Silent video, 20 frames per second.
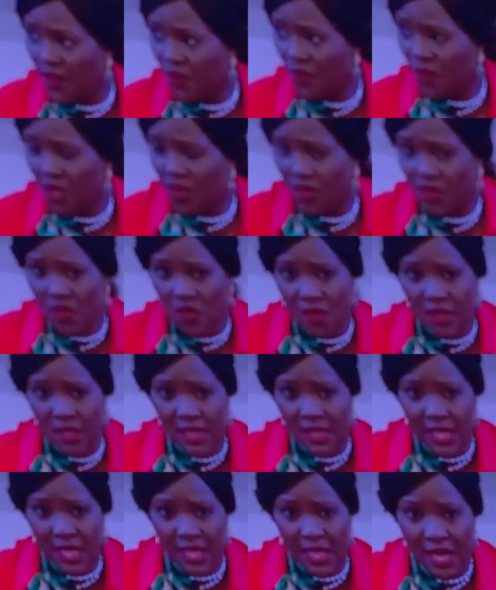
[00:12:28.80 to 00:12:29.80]

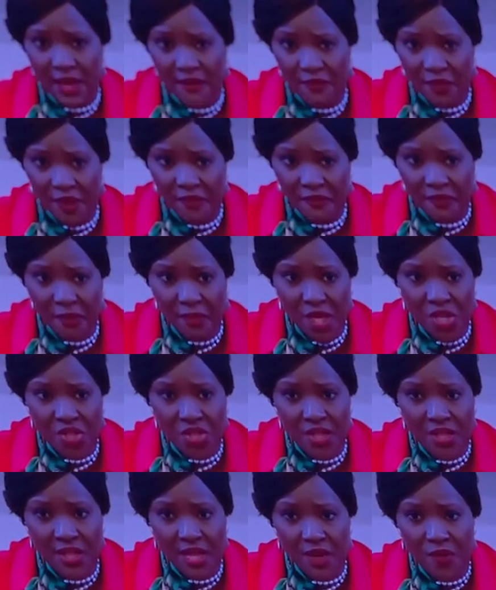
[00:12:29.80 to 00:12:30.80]
consolidate every
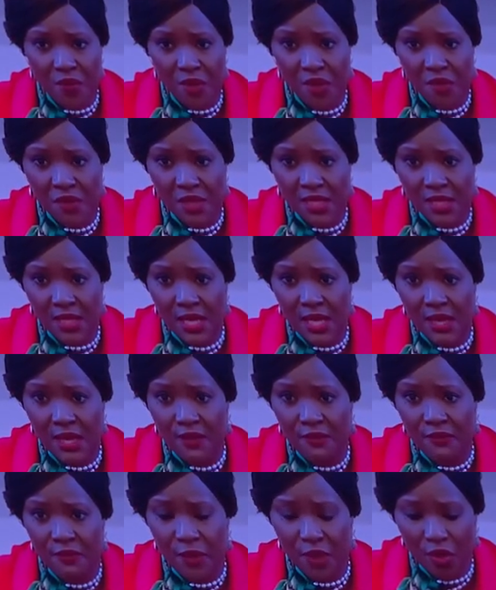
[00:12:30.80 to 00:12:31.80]
information that we receive,
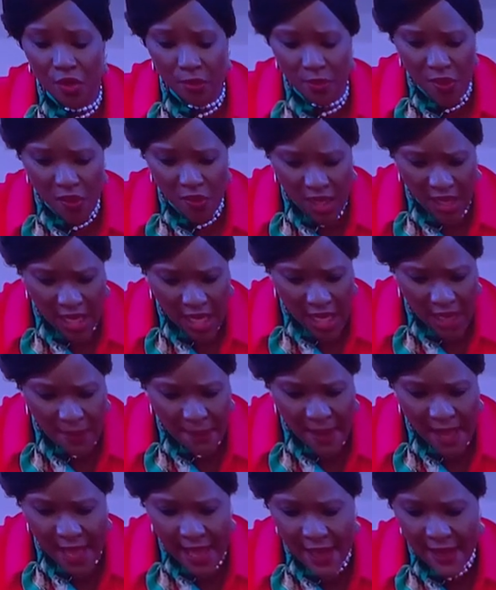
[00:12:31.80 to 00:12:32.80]
we communicate
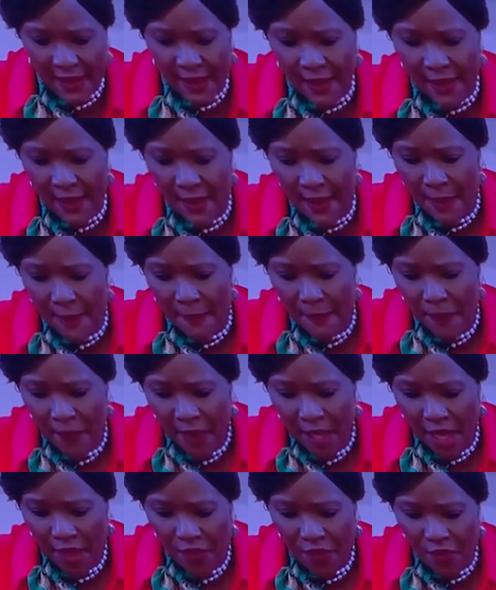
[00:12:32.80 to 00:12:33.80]
back,
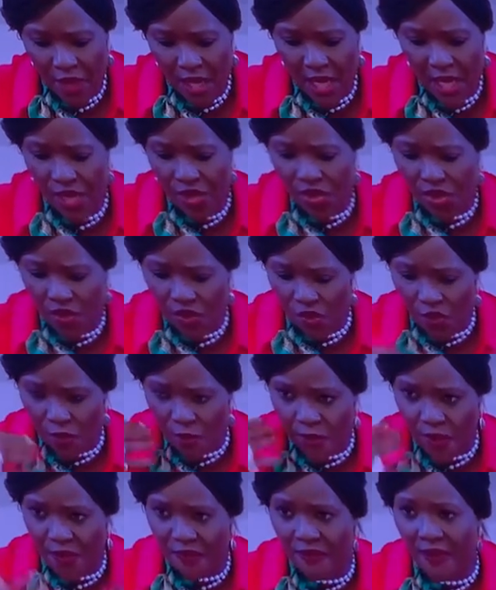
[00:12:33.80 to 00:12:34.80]
and really just
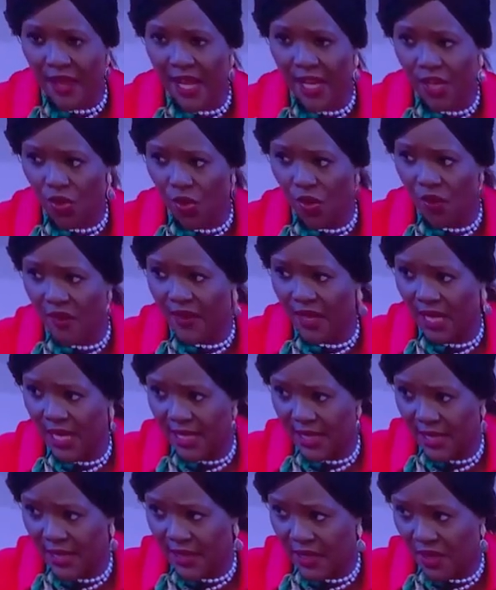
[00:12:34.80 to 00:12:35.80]
provide all the
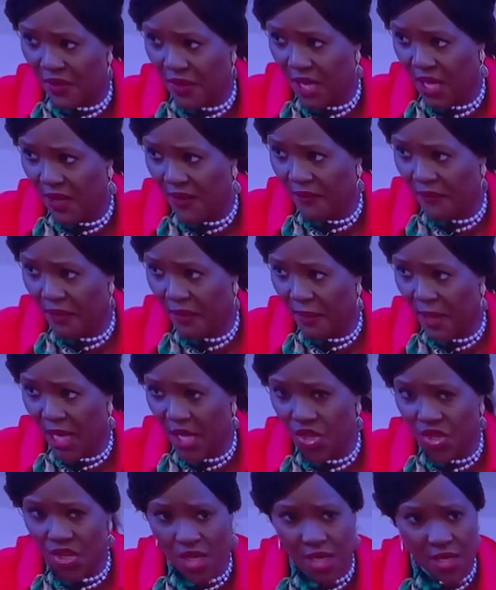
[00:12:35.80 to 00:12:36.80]
necessary
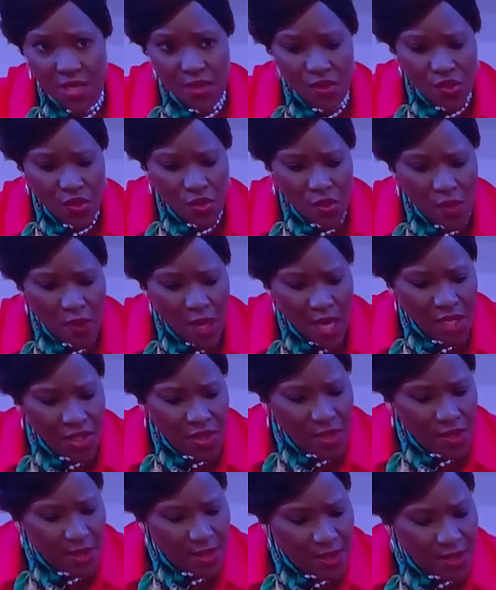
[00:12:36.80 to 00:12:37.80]
information. So I
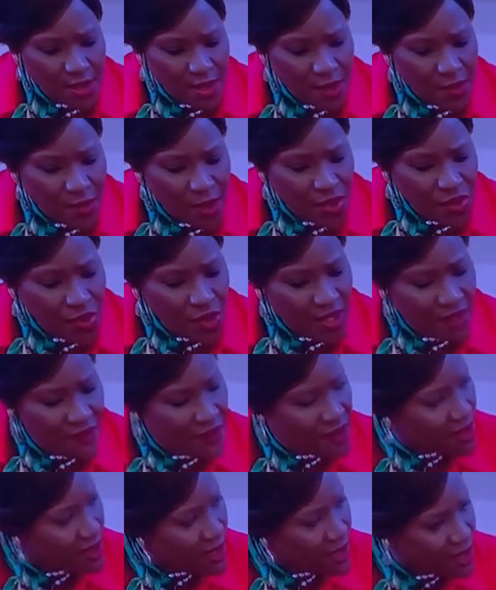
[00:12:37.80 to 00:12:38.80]
just want to leave
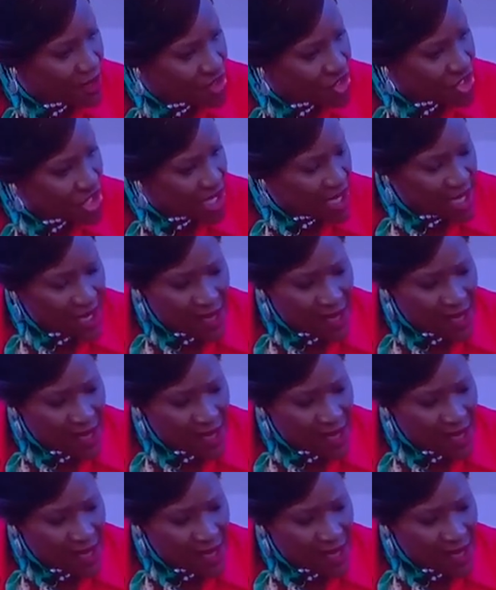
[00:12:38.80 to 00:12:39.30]
it there, Chair,